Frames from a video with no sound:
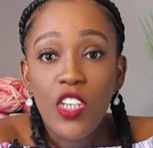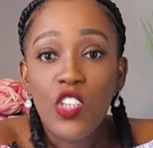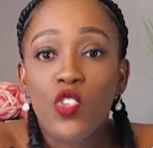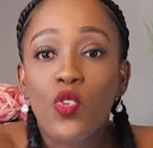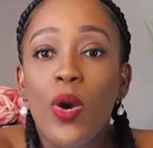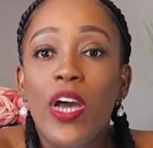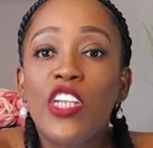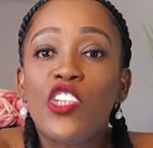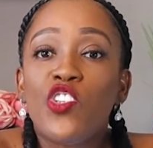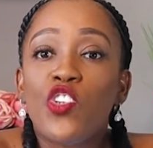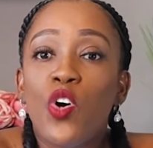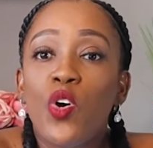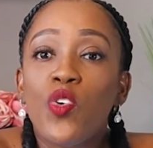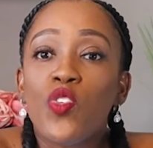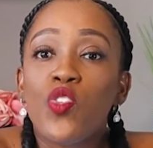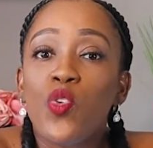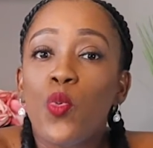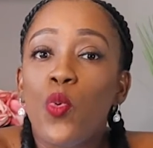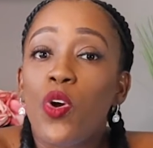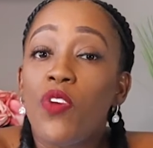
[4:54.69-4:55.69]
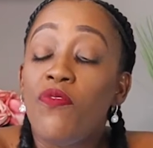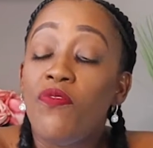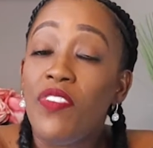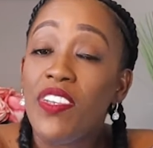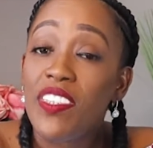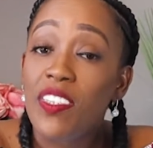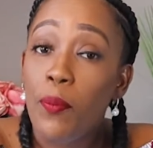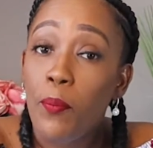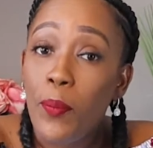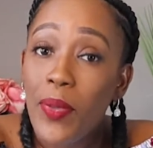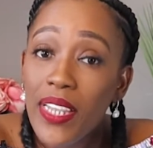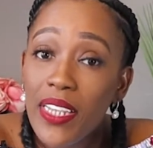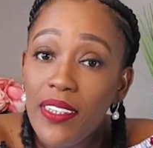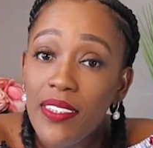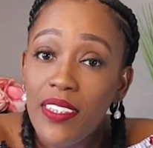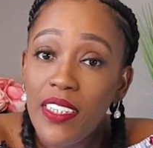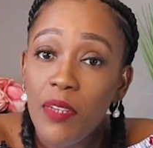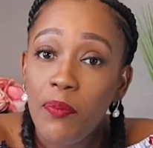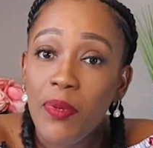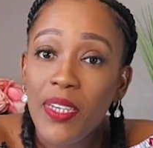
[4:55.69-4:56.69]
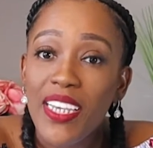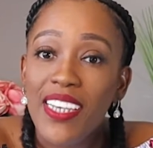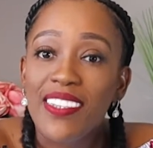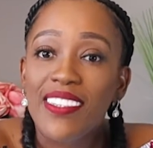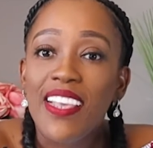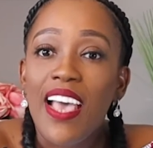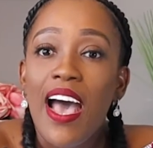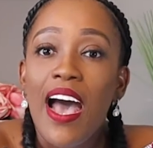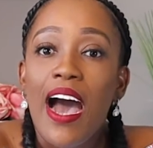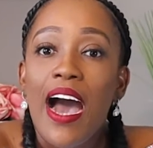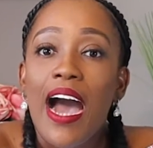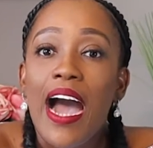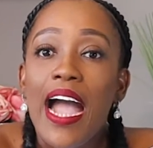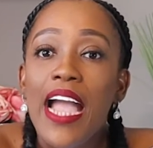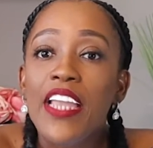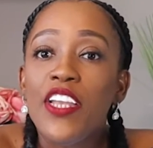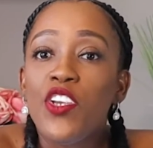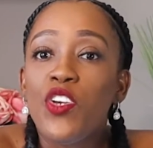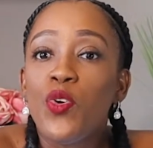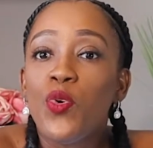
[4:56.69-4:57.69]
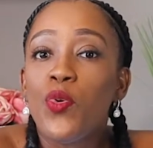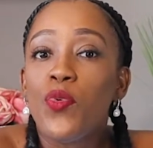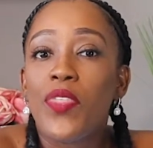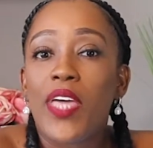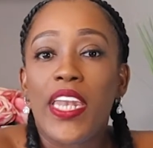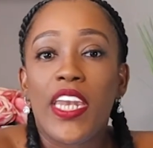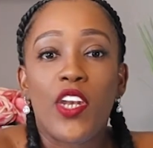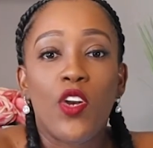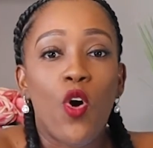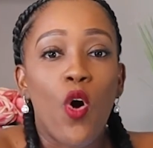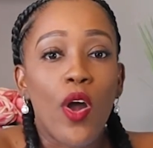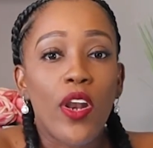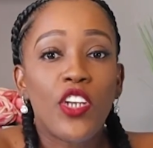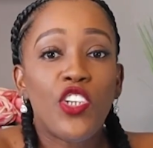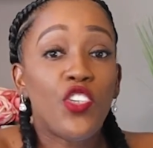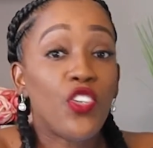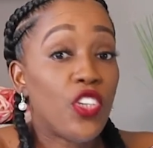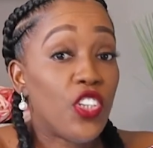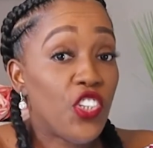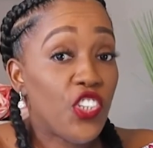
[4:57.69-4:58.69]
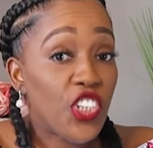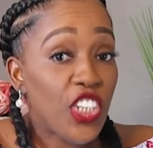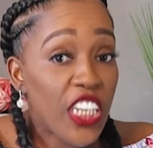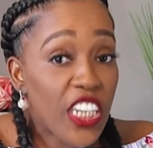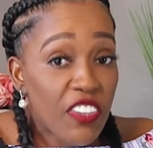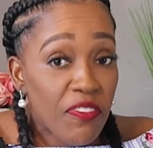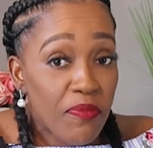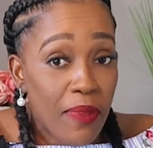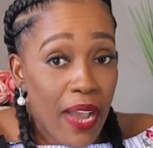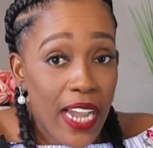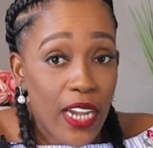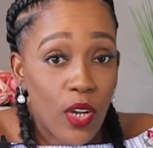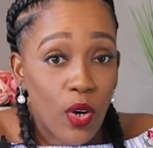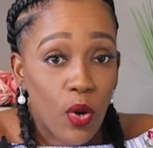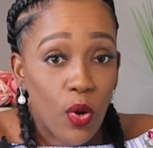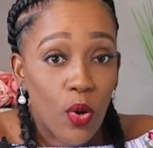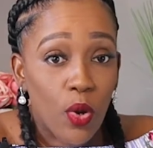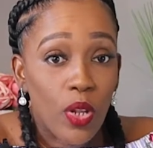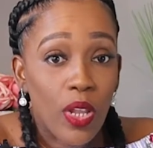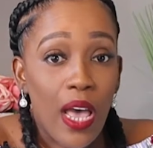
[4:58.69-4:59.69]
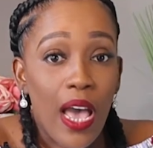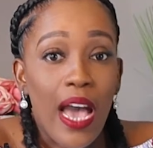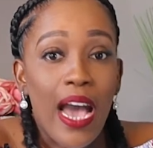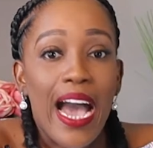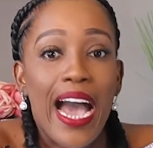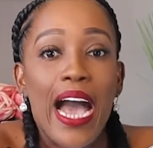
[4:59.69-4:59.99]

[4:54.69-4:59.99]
So I chose the word visibility because I knew that in order to achieve my goal,